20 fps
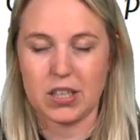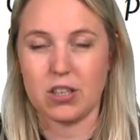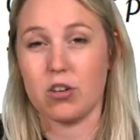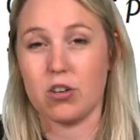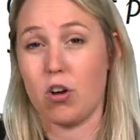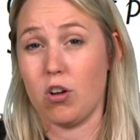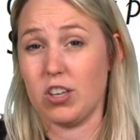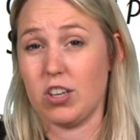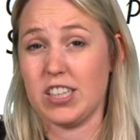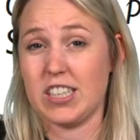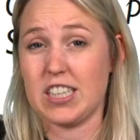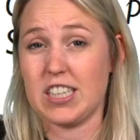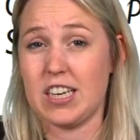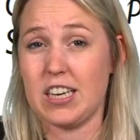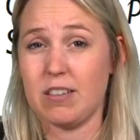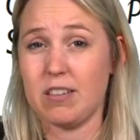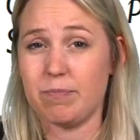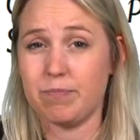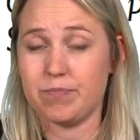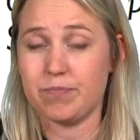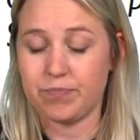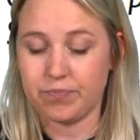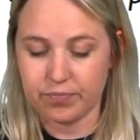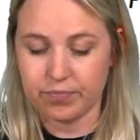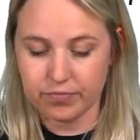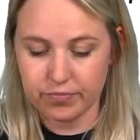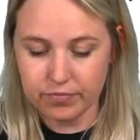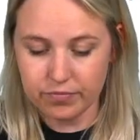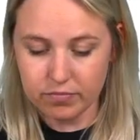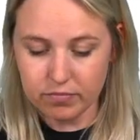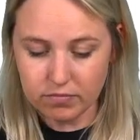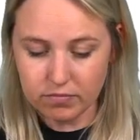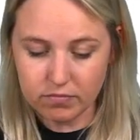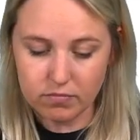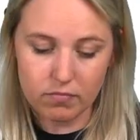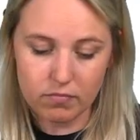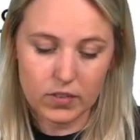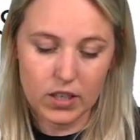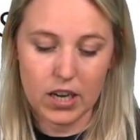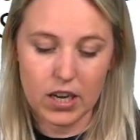on holiday.
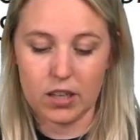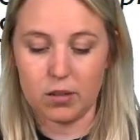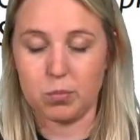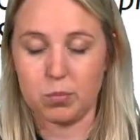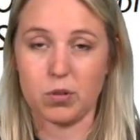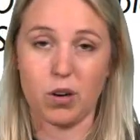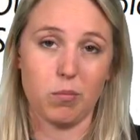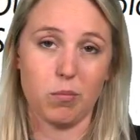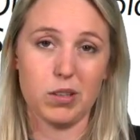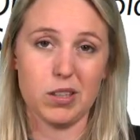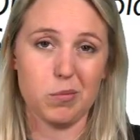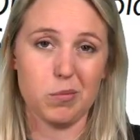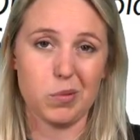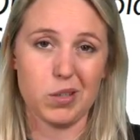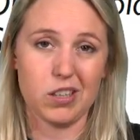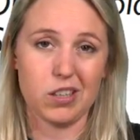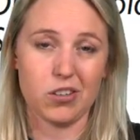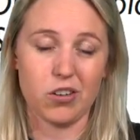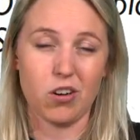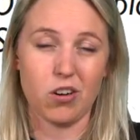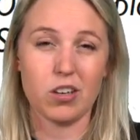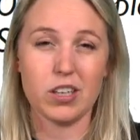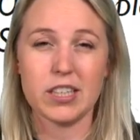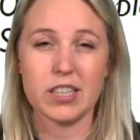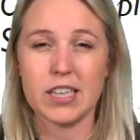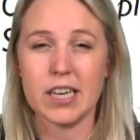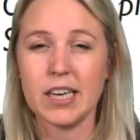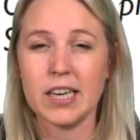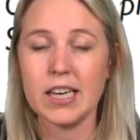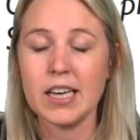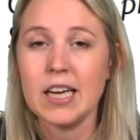I'll probably be on holiday.